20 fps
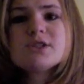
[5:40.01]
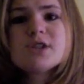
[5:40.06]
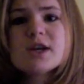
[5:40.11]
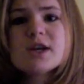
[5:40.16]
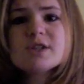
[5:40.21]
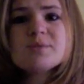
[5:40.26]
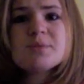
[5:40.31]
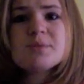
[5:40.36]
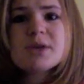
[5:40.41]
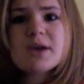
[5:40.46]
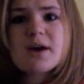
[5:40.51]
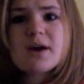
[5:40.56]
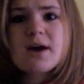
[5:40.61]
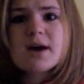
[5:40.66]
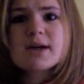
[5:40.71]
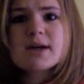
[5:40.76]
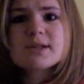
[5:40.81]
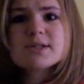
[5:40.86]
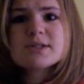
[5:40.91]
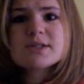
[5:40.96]
Just
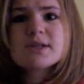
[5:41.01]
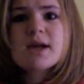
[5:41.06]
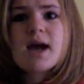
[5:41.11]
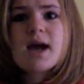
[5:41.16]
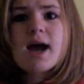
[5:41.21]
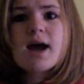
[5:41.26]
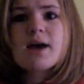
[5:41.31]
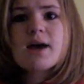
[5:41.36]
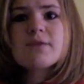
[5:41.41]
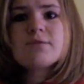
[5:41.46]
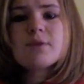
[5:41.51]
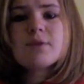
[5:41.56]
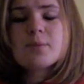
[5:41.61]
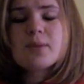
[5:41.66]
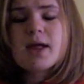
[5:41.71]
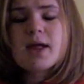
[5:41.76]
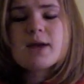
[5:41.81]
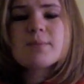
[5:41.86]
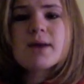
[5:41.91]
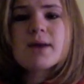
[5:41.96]
because I've
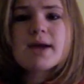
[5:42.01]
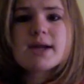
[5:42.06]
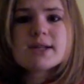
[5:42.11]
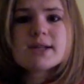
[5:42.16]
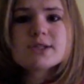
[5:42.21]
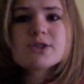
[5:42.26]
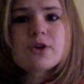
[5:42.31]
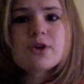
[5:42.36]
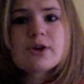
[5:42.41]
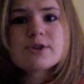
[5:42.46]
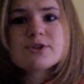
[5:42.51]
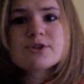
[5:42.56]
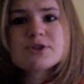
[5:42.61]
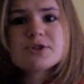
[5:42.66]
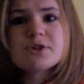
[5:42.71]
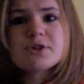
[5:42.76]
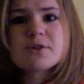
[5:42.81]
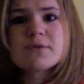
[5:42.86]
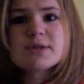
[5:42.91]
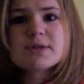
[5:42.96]
applied my hands to larger
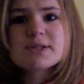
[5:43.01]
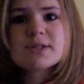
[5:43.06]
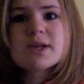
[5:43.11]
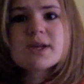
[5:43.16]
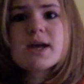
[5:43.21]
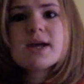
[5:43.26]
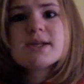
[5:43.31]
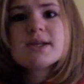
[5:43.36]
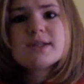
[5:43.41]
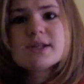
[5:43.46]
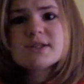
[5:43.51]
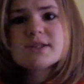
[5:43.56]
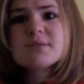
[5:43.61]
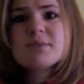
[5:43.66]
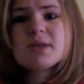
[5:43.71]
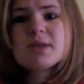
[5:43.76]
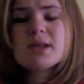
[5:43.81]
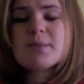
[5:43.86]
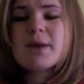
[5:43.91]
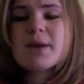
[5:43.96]
service
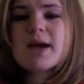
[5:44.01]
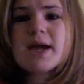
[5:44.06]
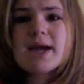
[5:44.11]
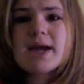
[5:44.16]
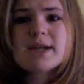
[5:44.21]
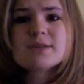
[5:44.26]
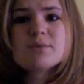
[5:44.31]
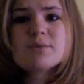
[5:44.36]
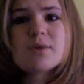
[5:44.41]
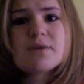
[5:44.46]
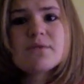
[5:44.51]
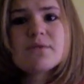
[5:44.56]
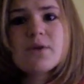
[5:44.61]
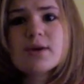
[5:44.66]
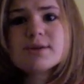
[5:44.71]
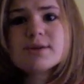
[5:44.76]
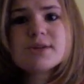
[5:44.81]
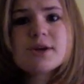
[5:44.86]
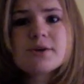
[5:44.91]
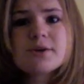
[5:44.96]
doesn't mean that my hands will
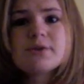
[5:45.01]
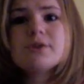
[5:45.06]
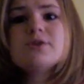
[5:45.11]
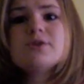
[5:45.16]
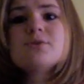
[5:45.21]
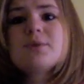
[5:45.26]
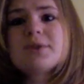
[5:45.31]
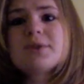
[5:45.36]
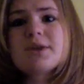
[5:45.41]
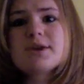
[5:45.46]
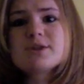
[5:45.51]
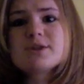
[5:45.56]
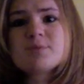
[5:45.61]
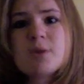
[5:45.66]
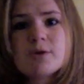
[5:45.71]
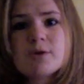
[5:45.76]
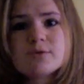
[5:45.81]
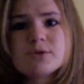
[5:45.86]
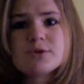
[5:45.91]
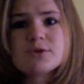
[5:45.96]
involuntarily do what they're
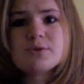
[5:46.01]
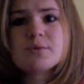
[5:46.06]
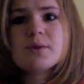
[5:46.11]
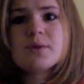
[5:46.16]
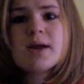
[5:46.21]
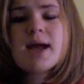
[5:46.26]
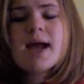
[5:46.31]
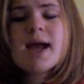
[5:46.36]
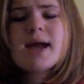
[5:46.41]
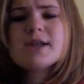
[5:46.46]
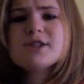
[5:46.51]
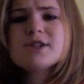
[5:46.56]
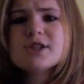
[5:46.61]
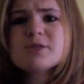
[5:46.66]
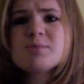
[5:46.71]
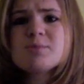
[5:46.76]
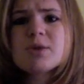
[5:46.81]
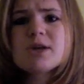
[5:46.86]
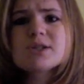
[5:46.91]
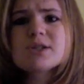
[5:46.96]
supposed to. And
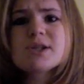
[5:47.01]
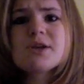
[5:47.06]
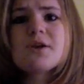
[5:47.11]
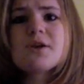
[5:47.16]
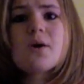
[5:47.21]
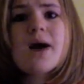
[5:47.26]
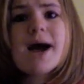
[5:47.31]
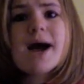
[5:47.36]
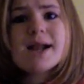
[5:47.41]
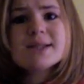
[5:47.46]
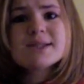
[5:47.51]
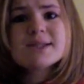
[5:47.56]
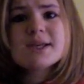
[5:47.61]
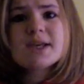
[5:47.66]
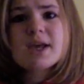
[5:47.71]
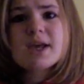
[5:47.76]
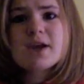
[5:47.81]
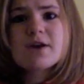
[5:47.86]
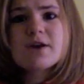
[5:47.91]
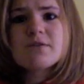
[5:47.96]
just because I know how to
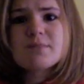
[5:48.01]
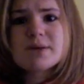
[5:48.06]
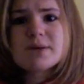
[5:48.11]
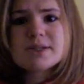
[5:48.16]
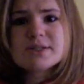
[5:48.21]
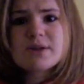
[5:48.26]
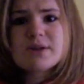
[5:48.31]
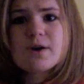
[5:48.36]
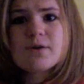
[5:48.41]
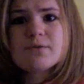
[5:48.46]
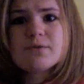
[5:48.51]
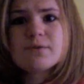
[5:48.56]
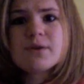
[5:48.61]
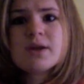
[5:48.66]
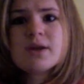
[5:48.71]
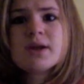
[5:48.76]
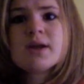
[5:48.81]
take care of myself